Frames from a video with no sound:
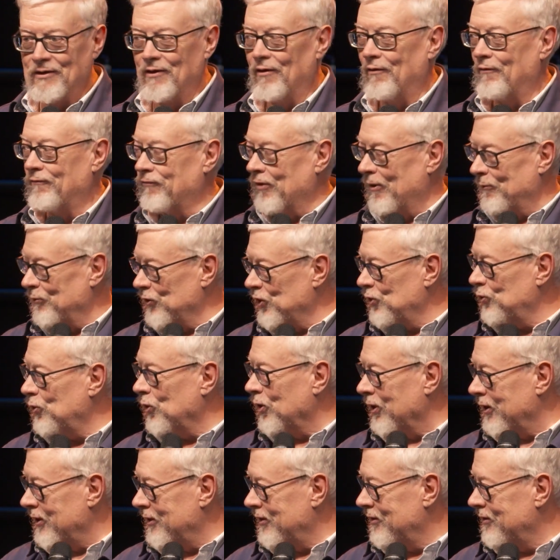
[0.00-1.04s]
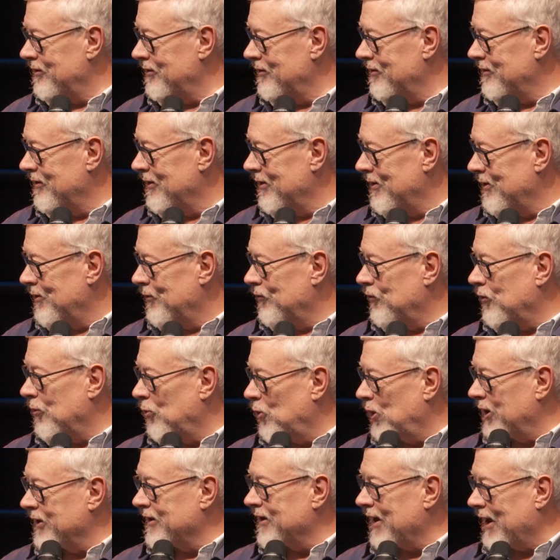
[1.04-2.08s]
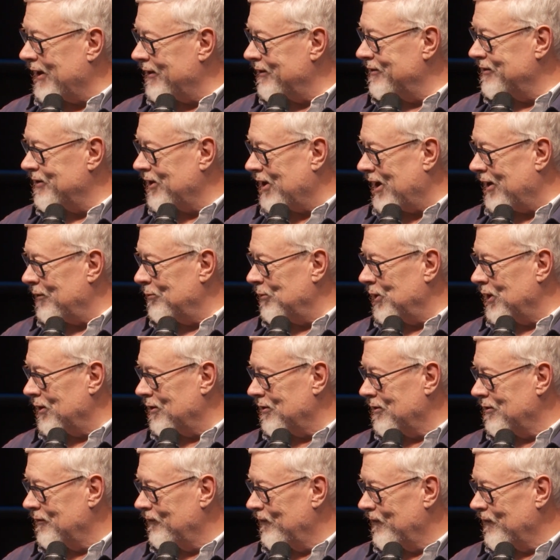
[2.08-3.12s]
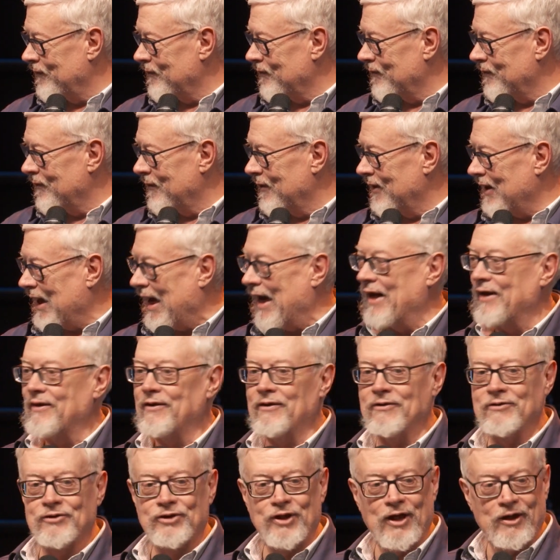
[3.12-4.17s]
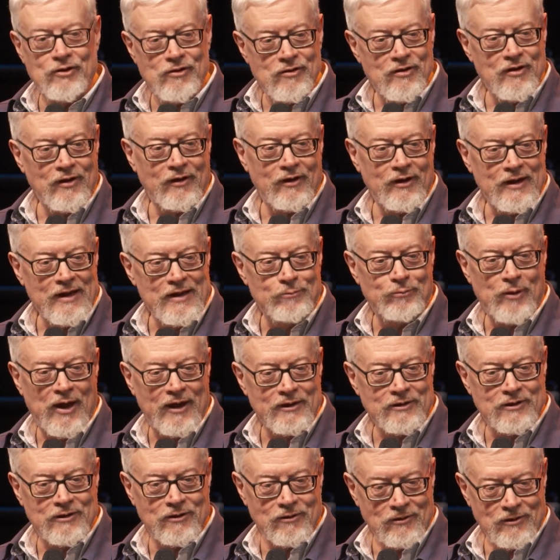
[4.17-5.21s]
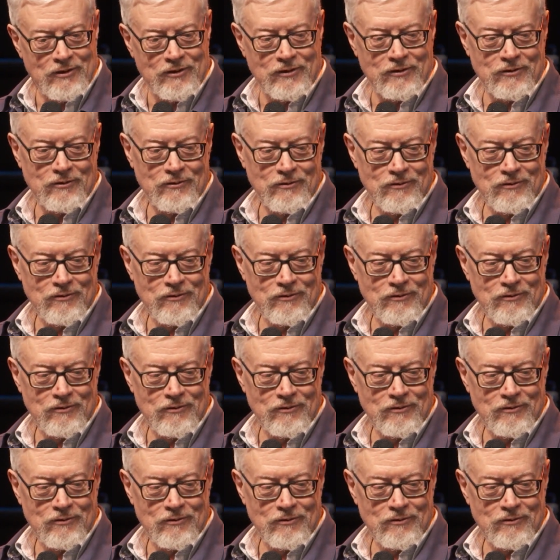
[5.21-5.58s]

from the Word, from what God had taught me. I continued to lead my church.